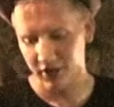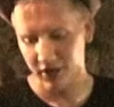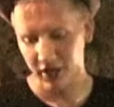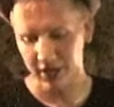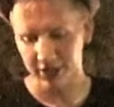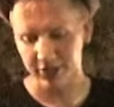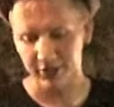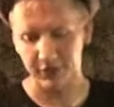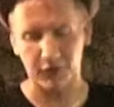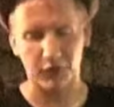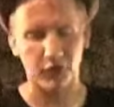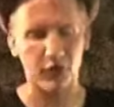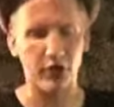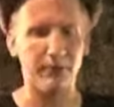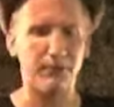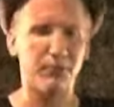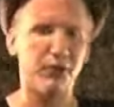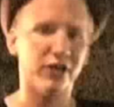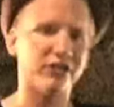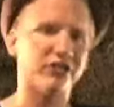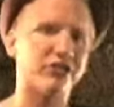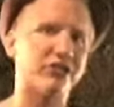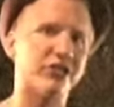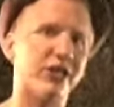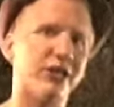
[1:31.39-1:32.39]
it's free
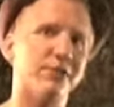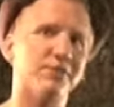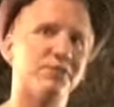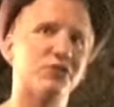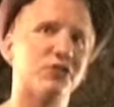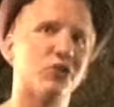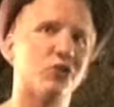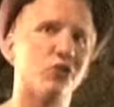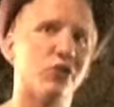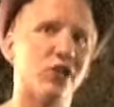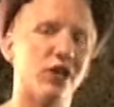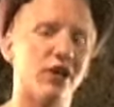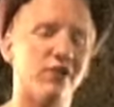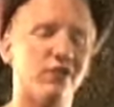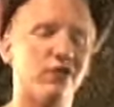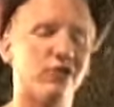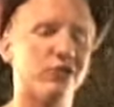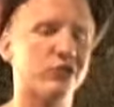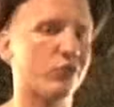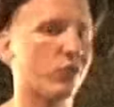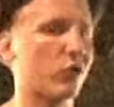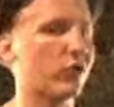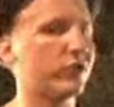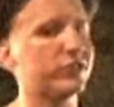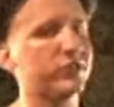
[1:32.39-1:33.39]
plus tips, so whatever
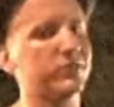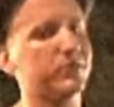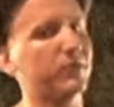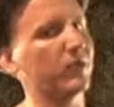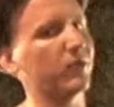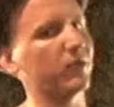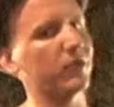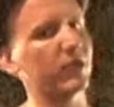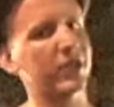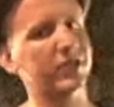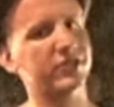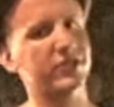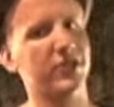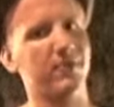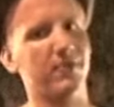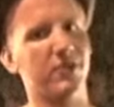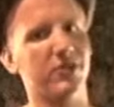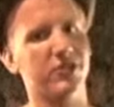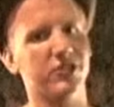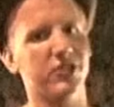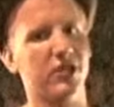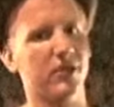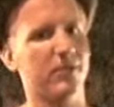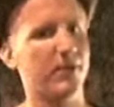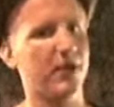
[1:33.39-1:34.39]
is worth to people, that's how
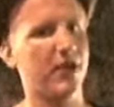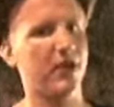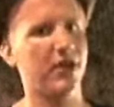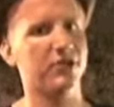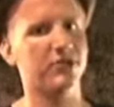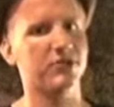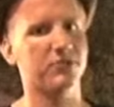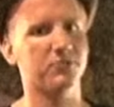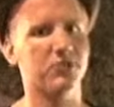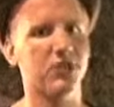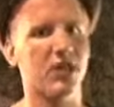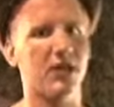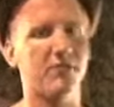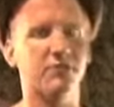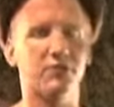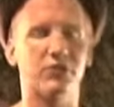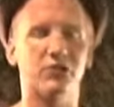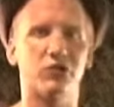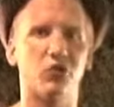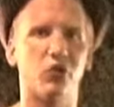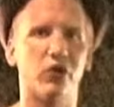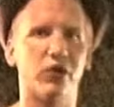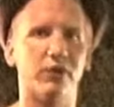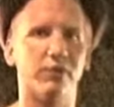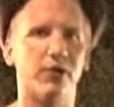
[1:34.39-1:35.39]
much they pay. Sometimes
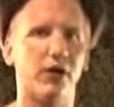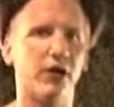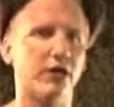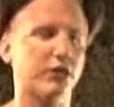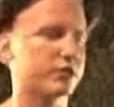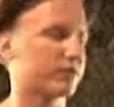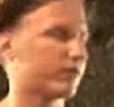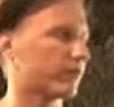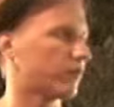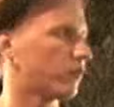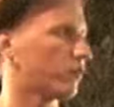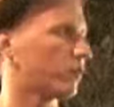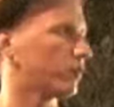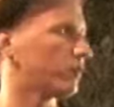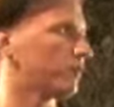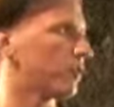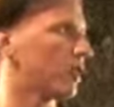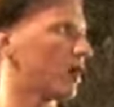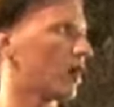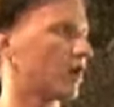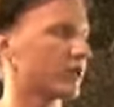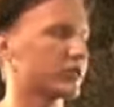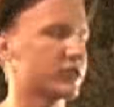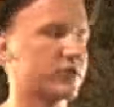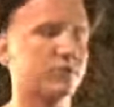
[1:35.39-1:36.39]
it's 20 bucks for one
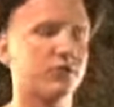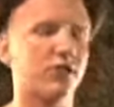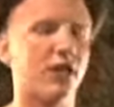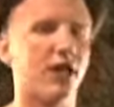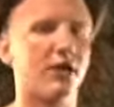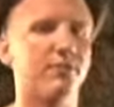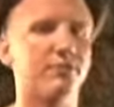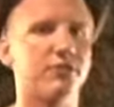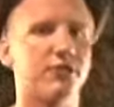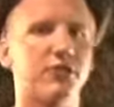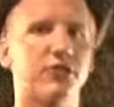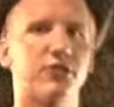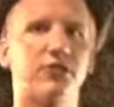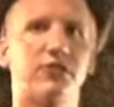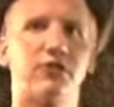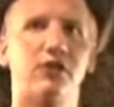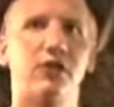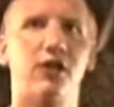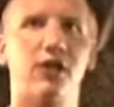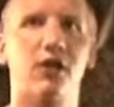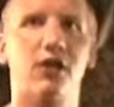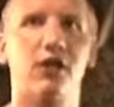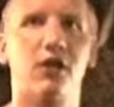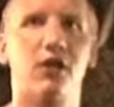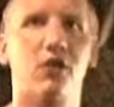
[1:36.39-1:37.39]
block, sometimes it's
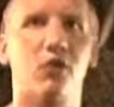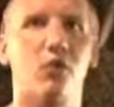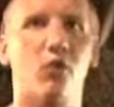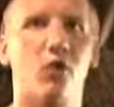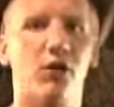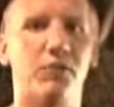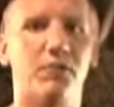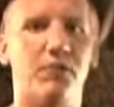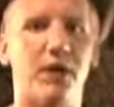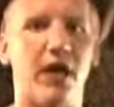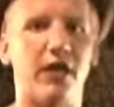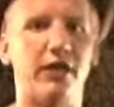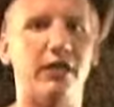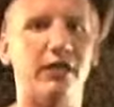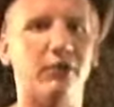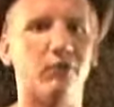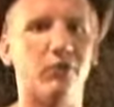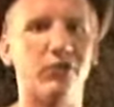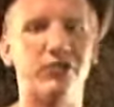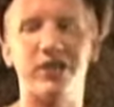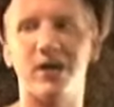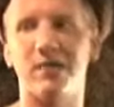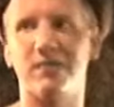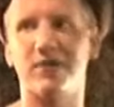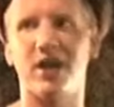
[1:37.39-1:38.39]
one penny.
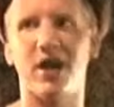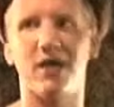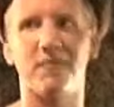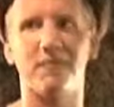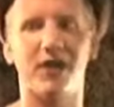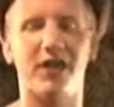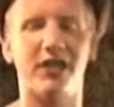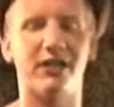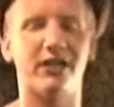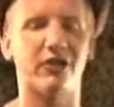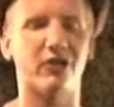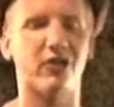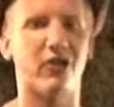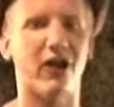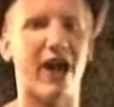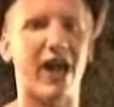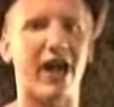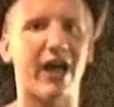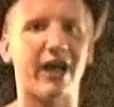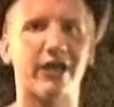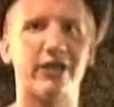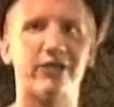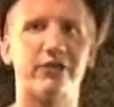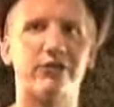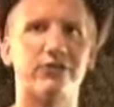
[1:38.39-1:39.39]
One time I got paid in
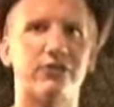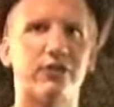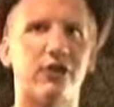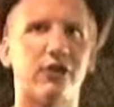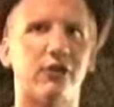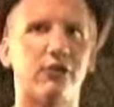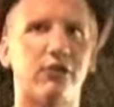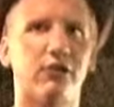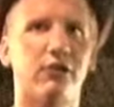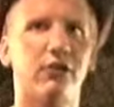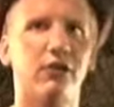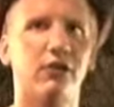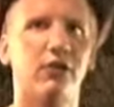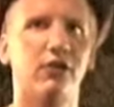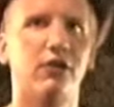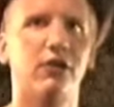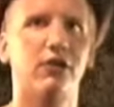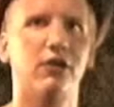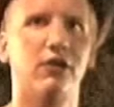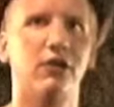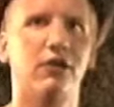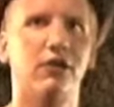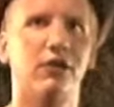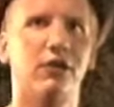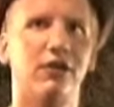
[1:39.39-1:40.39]
crack, so.
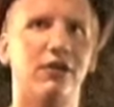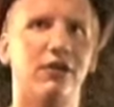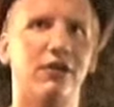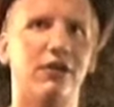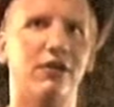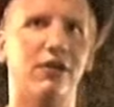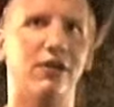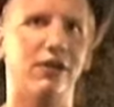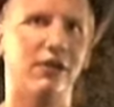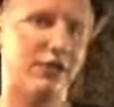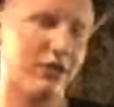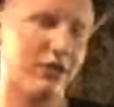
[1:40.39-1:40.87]
No way.